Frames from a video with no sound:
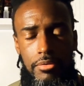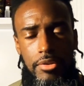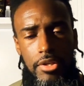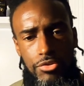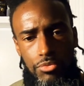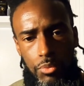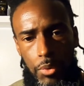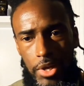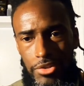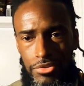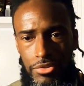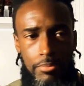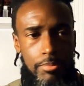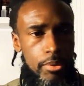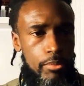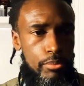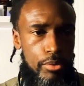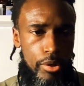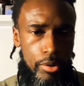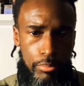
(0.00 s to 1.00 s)
That's why some
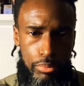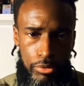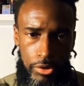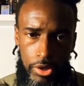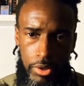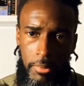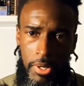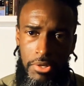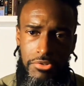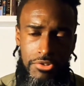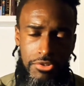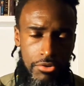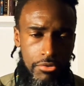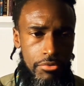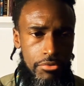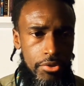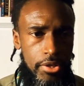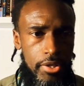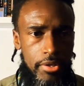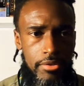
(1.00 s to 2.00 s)
people can pray about
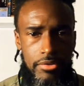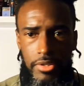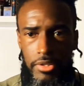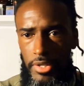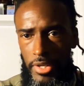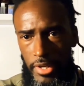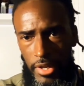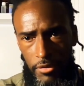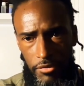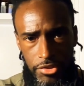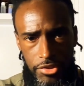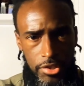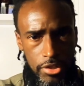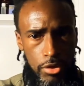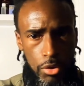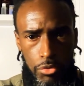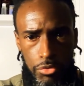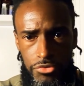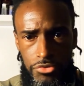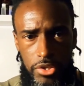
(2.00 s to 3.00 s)
certain things and they never
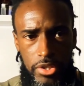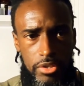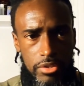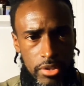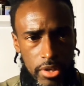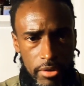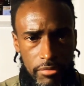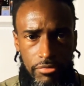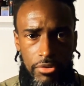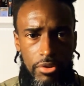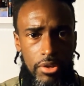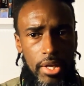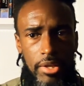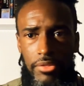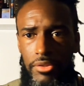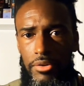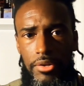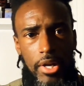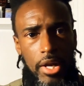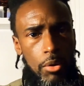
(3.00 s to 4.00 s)
see those things and they feel
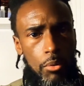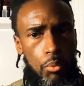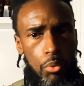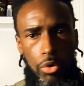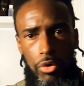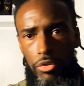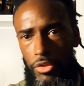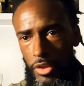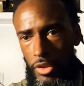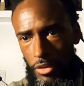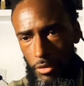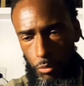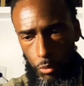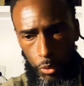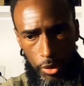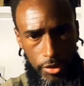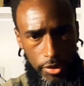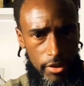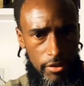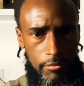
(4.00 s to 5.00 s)
like they're not worthy of
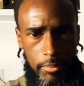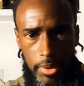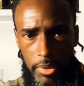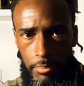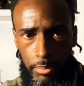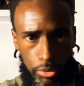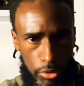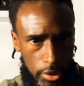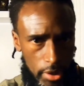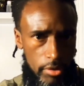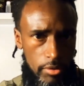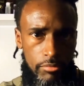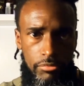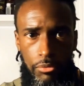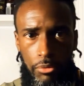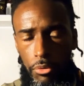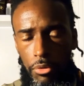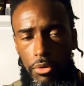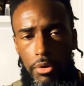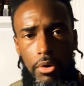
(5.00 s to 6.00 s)
what they've been praying
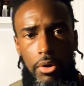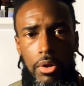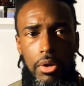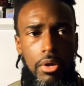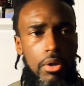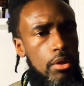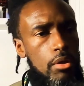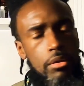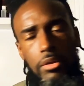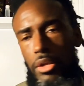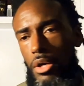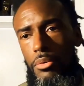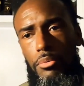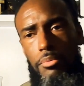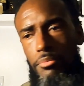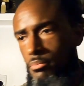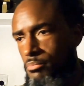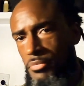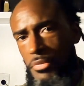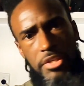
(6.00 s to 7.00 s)
for.
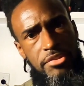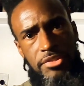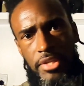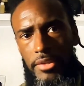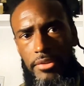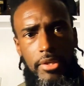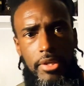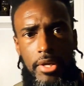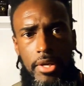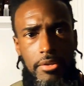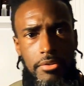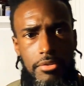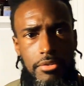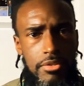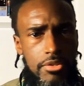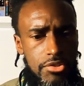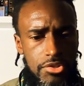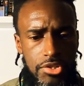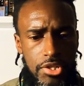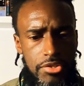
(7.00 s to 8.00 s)
No, that's not the
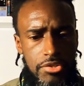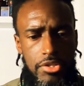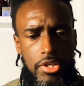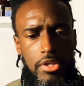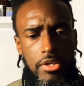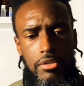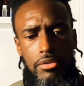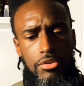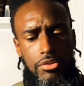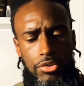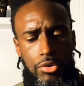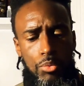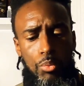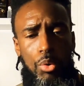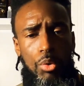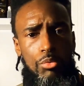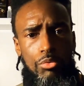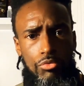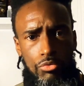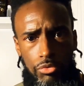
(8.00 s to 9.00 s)
case. It's just that
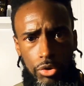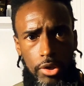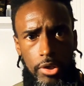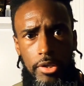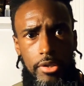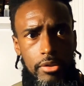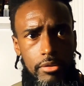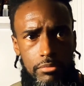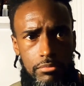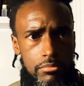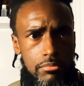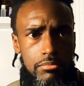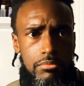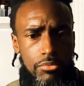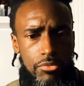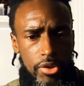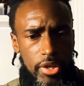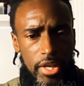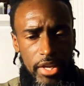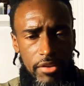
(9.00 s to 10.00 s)
you weren't really
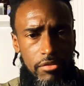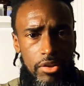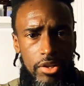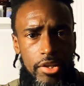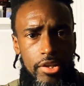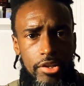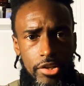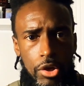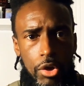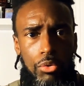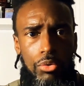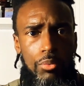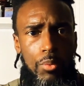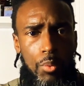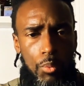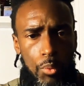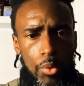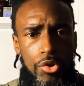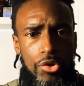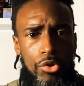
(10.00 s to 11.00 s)
evenly yoked
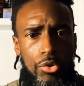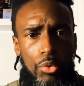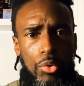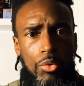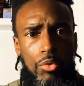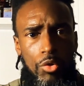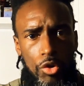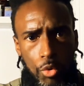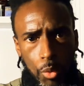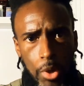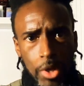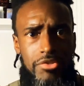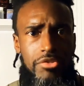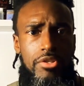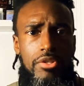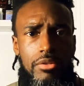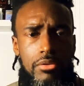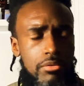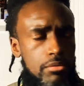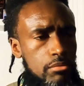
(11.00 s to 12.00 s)
with what you were
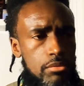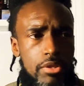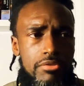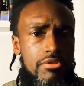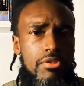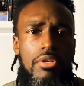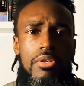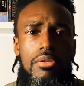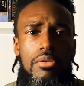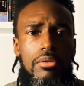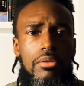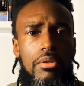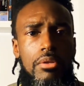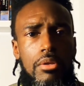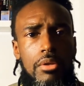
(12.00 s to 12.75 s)
requesting. That's it.